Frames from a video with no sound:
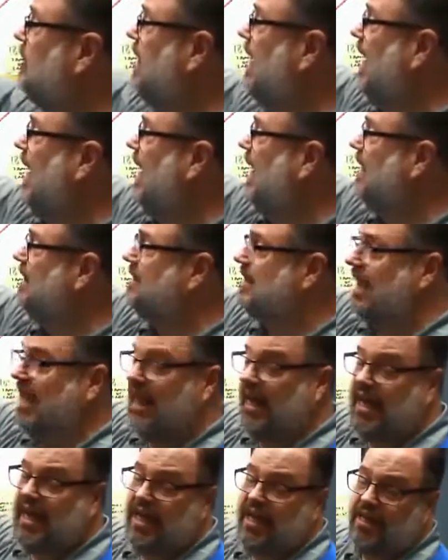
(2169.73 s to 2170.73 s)
gas
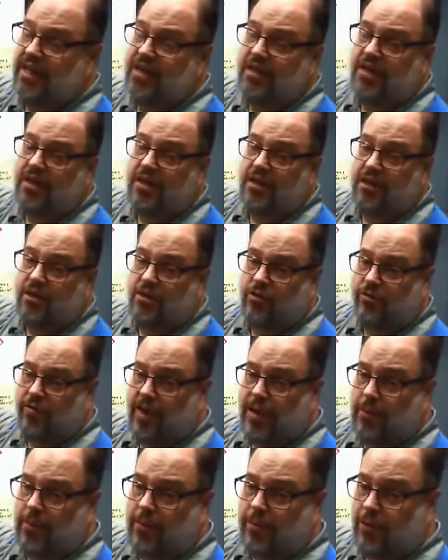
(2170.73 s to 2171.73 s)
and
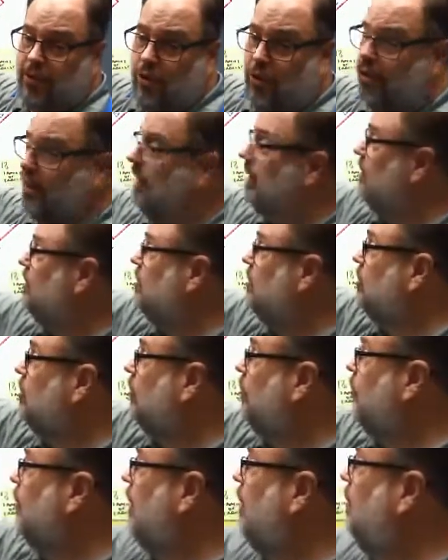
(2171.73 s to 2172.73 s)
flammable on it because it's a
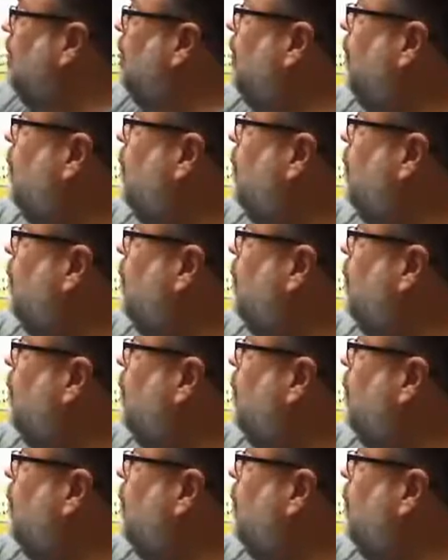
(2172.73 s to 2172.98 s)
flammable